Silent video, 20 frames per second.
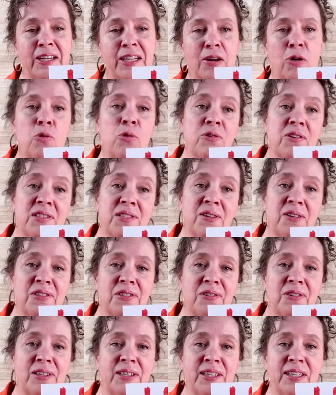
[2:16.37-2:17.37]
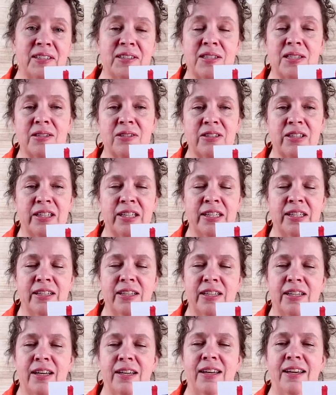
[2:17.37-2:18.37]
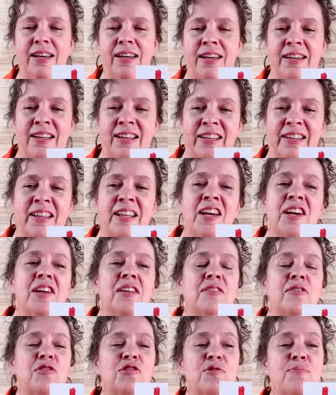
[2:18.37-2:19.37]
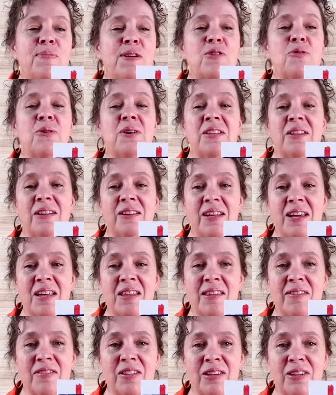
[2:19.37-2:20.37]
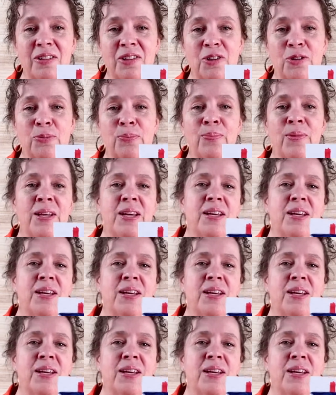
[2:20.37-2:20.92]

horizontal lines, sorry. Those would be going the length of the loom.